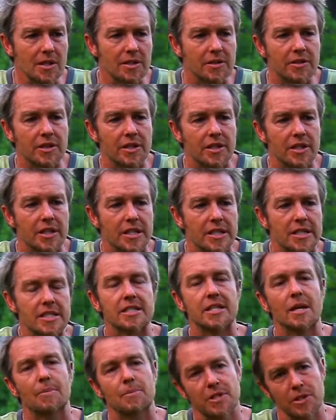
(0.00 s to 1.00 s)
The
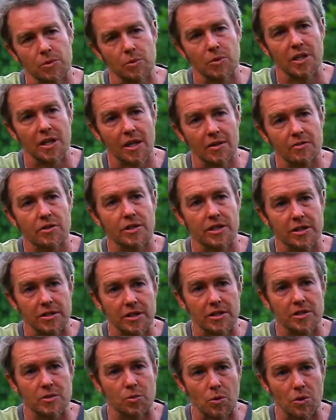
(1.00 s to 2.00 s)
steps that we covered in
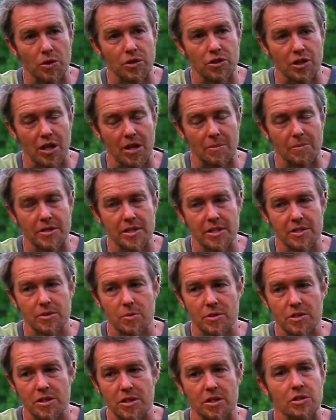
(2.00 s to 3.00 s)
this workshop, this
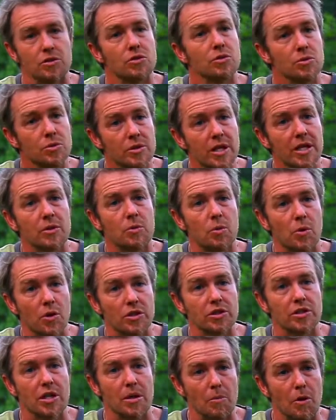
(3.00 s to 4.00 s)
was a 2-day
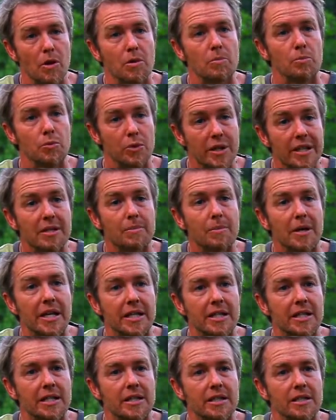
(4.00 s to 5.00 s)
workshop on brick
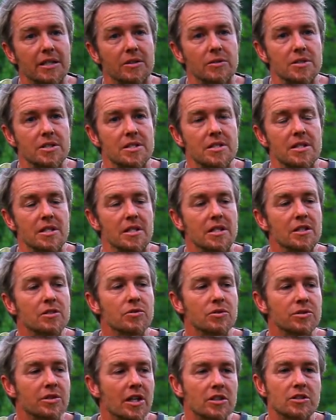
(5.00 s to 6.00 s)
making, and it's the
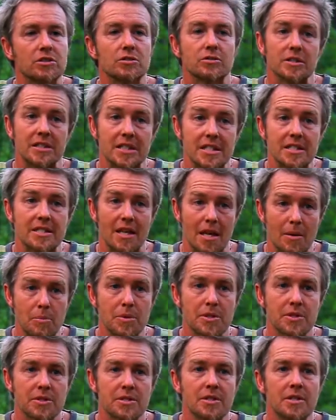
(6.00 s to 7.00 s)
introductory
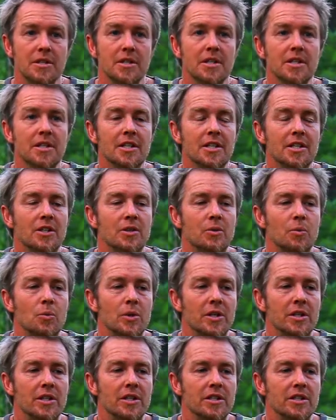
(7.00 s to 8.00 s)
steps.
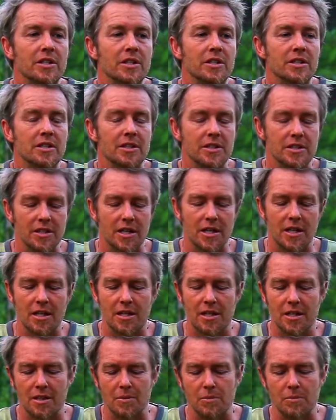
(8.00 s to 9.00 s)
We
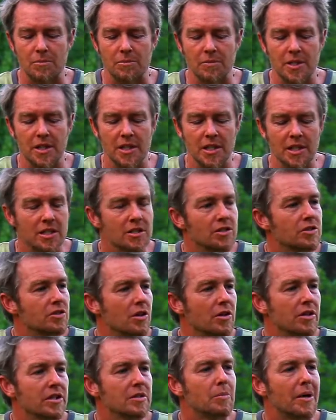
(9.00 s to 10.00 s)

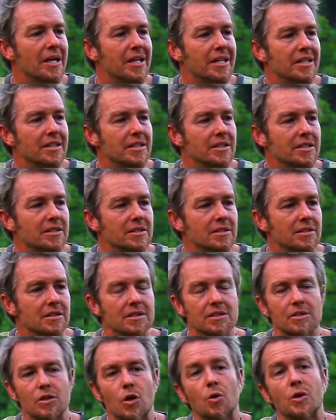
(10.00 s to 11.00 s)
started by
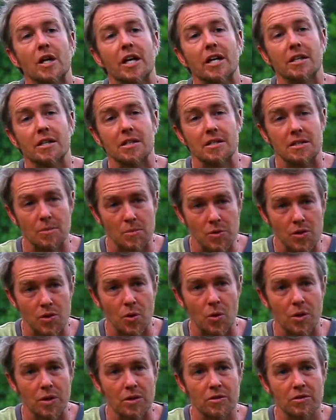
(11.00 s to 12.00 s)
locating some
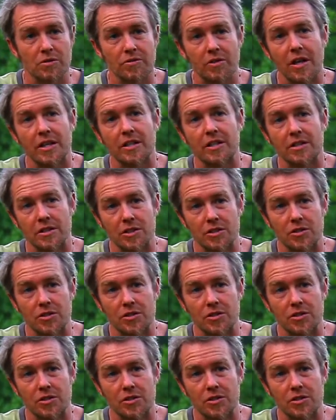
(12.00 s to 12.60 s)
soil, finding the